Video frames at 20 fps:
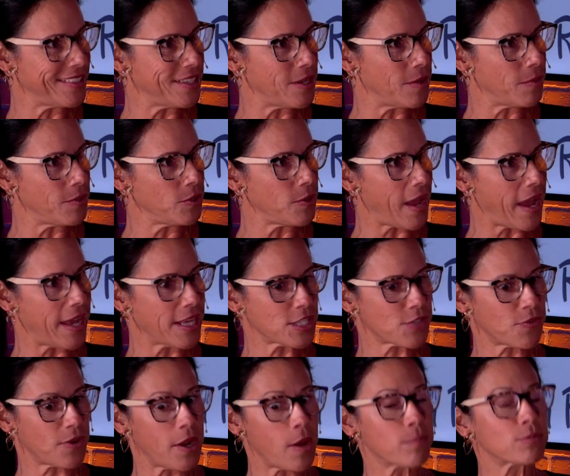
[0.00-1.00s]
When you
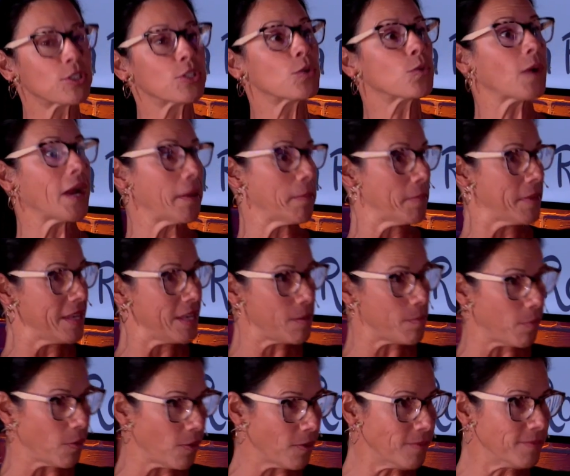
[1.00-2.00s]
ask for help to the right
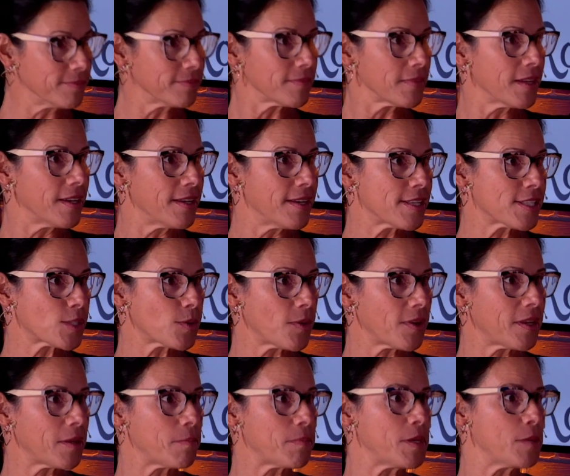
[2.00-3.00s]
people, so
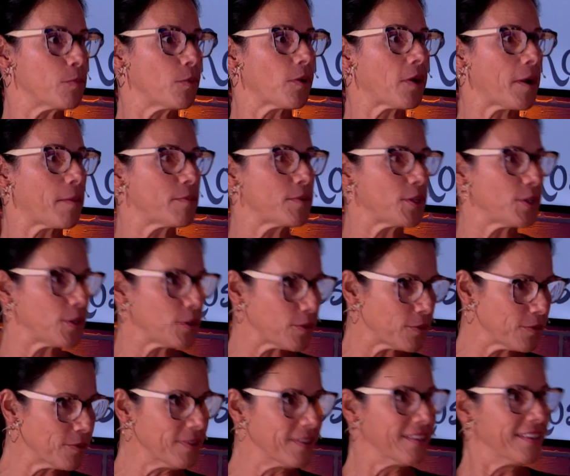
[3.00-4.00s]
again, people come to
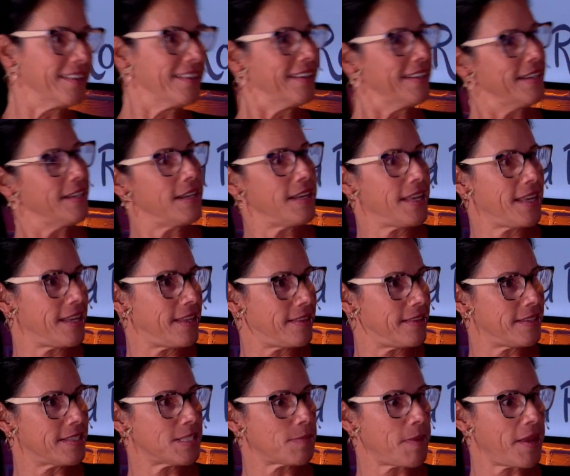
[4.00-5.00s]
you in
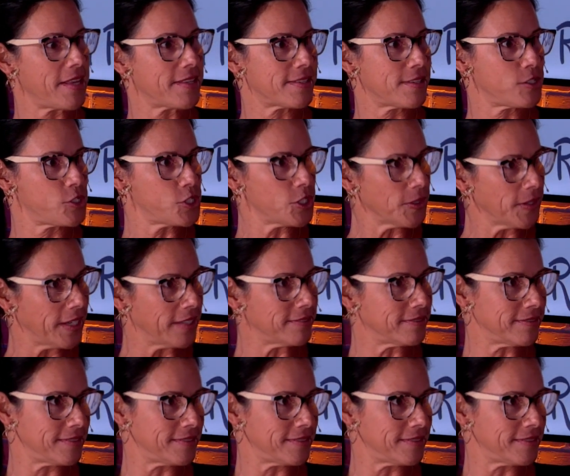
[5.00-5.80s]
the space that you're in